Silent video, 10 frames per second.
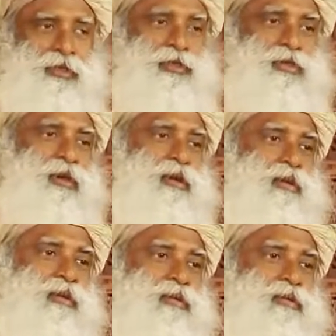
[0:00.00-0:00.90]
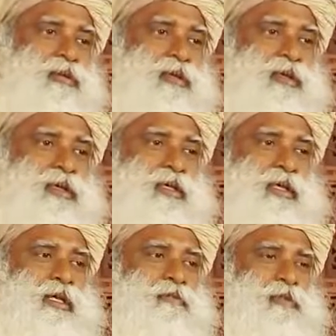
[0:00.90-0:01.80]
So,
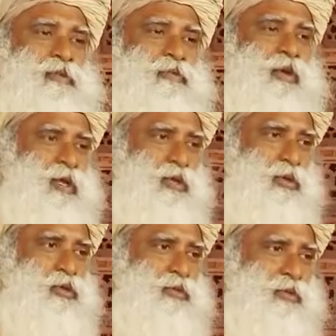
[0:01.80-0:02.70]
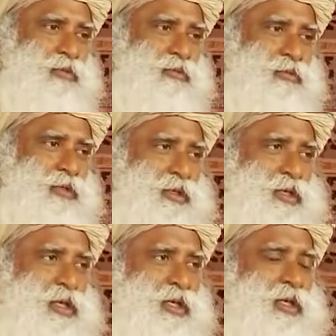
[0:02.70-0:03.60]
it will be very good
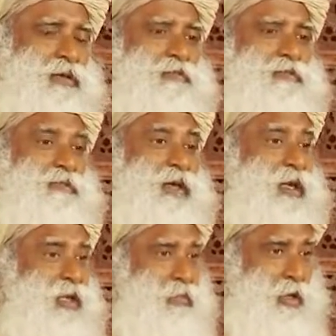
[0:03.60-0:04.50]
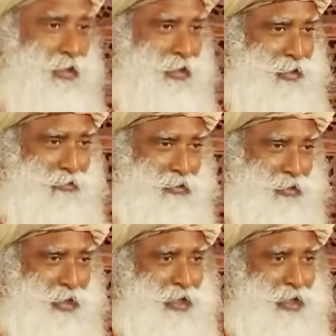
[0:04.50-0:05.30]
if anybody of your